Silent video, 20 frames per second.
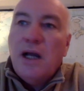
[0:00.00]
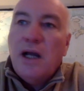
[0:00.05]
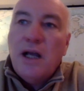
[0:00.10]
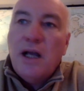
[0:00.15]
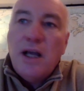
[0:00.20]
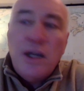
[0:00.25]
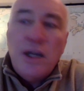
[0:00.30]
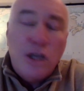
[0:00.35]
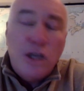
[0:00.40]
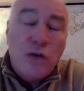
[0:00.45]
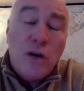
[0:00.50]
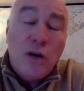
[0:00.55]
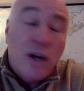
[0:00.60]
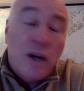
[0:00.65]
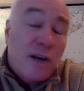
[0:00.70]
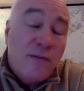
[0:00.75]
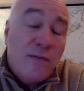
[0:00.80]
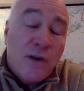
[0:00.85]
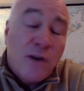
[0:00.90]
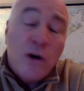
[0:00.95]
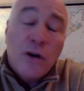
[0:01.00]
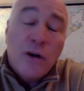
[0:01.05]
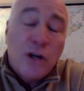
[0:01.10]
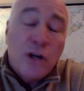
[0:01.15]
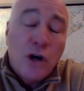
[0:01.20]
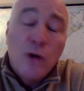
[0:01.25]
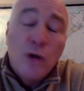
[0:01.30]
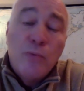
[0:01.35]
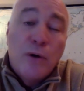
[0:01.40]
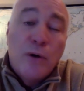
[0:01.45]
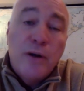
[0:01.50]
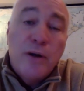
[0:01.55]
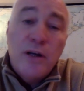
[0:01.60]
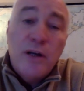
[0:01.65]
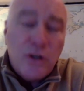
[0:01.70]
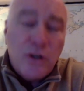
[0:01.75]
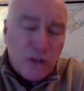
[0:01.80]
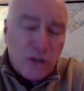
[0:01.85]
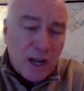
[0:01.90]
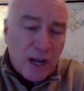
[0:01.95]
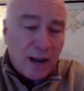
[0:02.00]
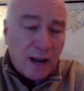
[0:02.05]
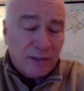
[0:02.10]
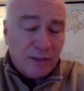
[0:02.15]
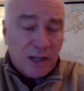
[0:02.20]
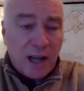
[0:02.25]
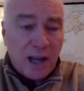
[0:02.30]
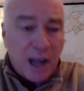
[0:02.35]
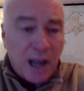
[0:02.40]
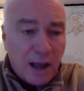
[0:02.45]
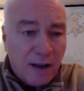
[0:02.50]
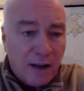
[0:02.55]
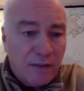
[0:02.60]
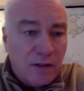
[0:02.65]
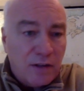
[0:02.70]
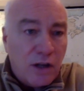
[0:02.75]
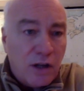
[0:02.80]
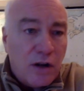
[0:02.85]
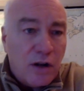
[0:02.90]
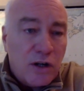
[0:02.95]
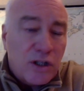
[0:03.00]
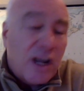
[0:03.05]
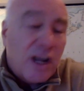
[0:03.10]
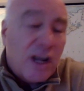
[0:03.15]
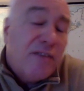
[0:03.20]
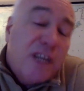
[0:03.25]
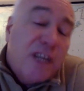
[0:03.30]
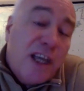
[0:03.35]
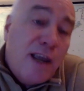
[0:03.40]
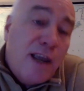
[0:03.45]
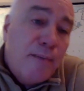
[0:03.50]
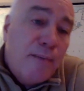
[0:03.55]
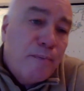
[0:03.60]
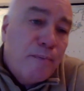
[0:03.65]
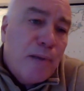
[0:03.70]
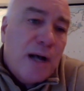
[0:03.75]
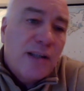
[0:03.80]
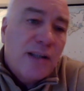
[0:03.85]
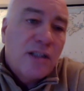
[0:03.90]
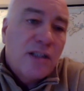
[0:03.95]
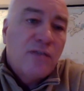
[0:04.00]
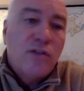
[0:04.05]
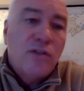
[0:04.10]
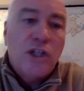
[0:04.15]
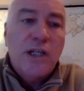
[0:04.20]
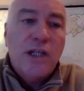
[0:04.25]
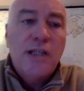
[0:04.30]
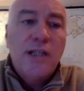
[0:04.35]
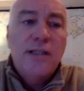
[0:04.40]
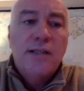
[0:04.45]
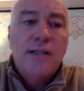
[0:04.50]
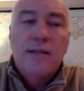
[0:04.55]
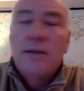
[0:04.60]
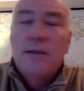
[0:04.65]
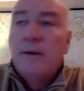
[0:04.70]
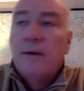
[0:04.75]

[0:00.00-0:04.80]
You can invert a Cobra. You just have to keep positive G's